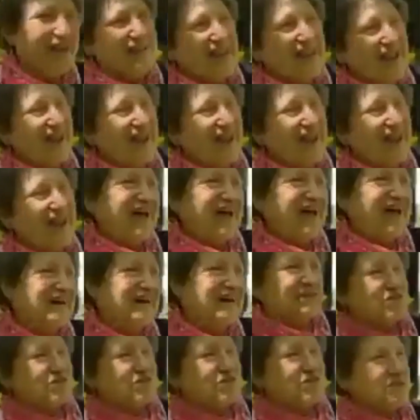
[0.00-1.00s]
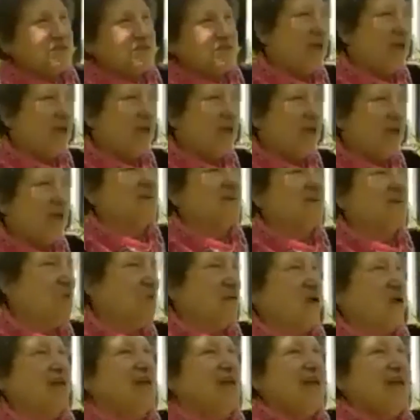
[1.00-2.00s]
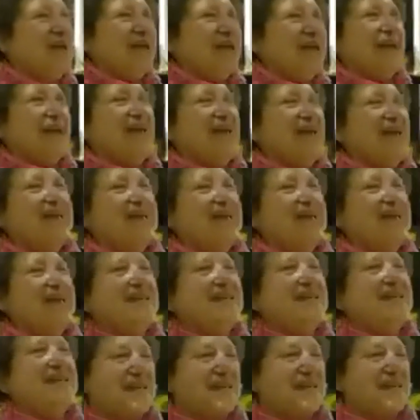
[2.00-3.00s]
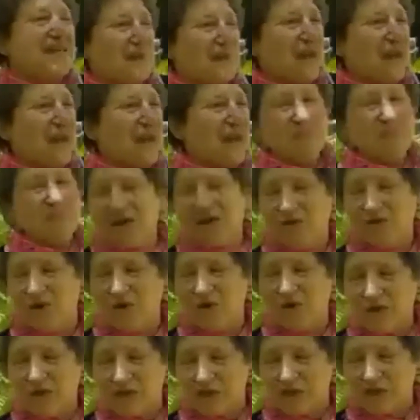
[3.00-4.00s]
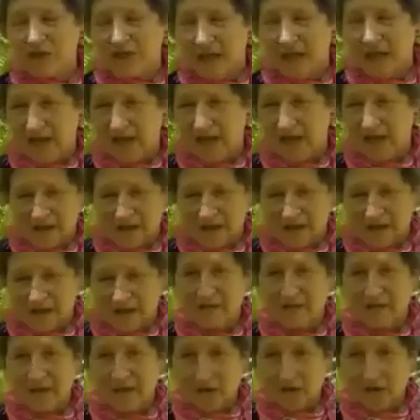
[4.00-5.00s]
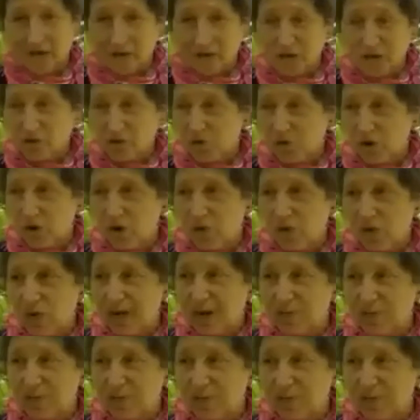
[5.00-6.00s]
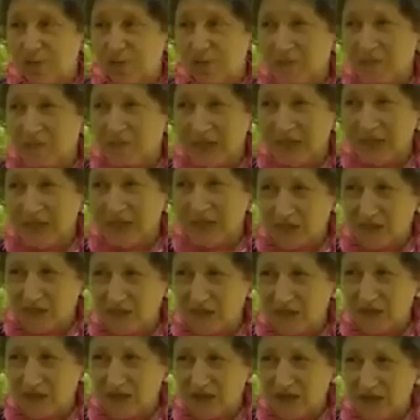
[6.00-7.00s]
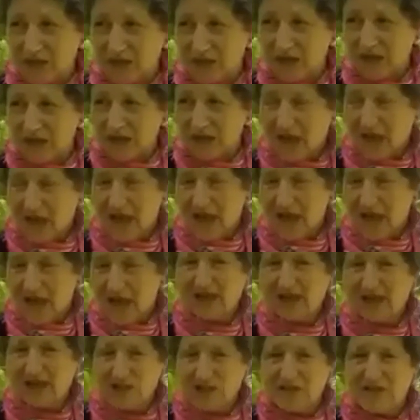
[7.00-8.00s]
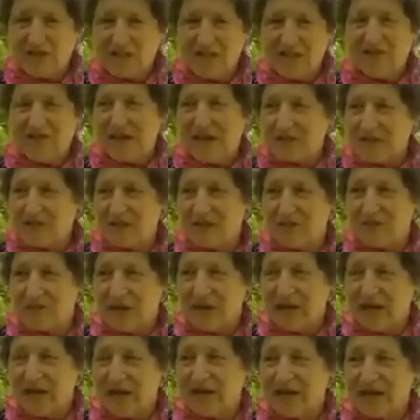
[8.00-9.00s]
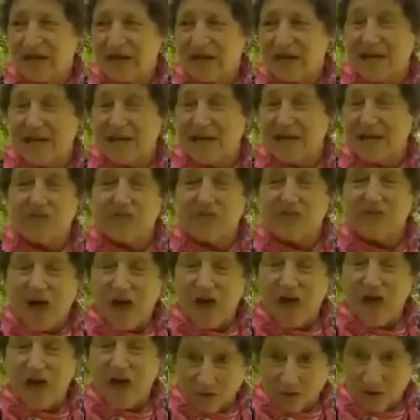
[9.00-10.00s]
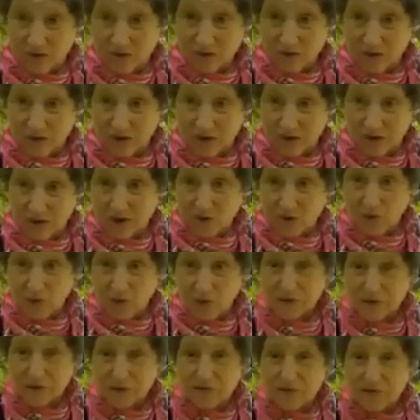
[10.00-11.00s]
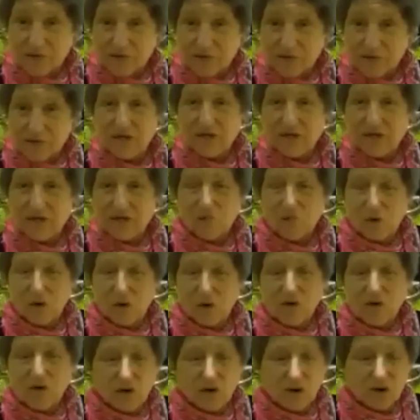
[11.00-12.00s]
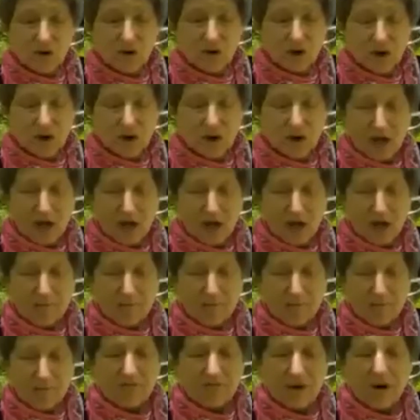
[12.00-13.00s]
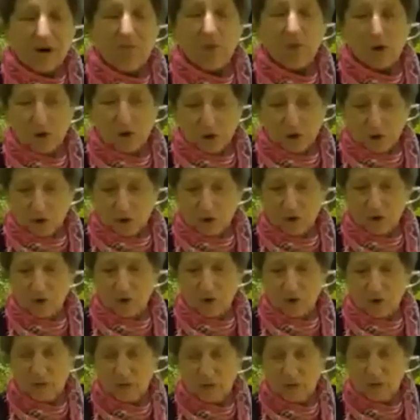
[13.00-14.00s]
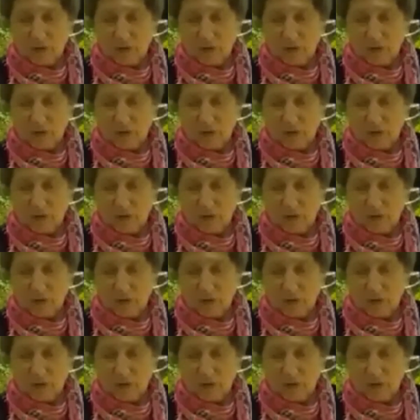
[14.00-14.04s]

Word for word: yeah, and he was so hot and cool. And he said, "Ma'am, I've heard it said that tomatoes grow on a plant." I'd like to see that someday. And his father was a Mexican worker, um, a farm worker who had